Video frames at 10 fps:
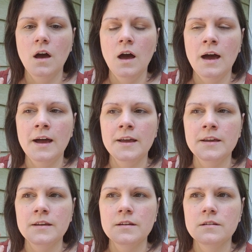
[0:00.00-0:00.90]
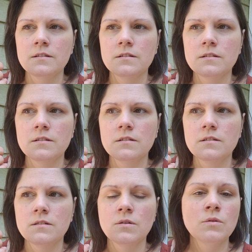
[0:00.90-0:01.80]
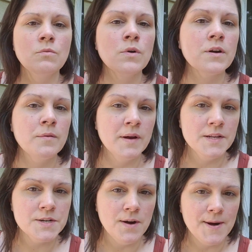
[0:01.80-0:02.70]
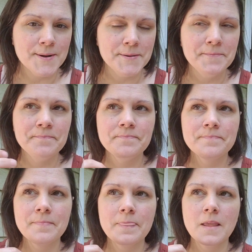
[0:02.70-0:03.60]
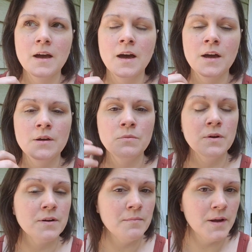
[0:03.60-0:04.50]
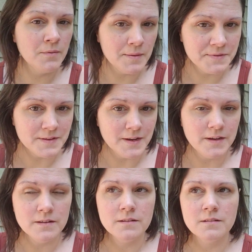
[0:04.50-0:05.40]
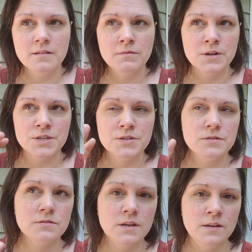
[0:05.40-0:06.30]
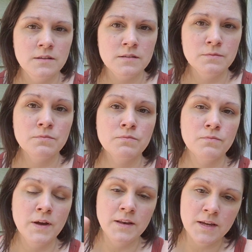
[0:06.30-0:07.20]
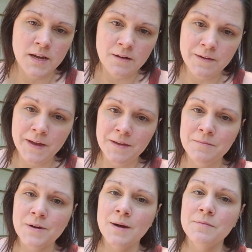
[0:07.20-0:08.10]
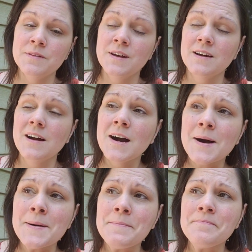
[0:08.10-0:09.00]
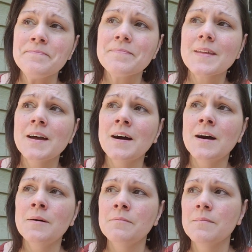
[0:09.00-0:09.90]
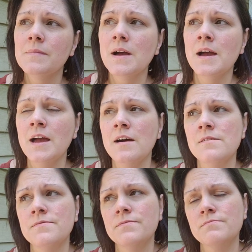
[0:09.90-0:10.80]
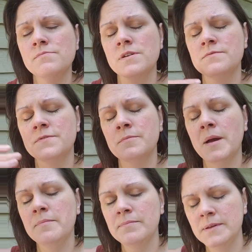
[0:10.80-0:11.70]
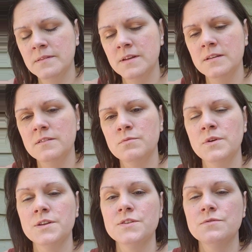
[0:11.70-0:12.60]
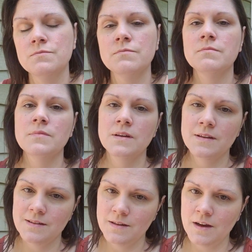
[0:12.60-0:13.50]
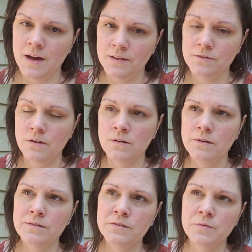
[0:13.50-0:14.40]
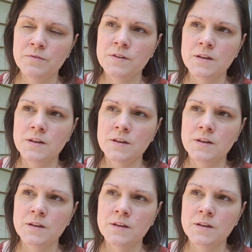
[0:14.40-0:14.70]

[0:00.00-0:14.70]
I work on my dog. I work on my website, which is right now helenproblems.com. I have one for my business, which I sold to move to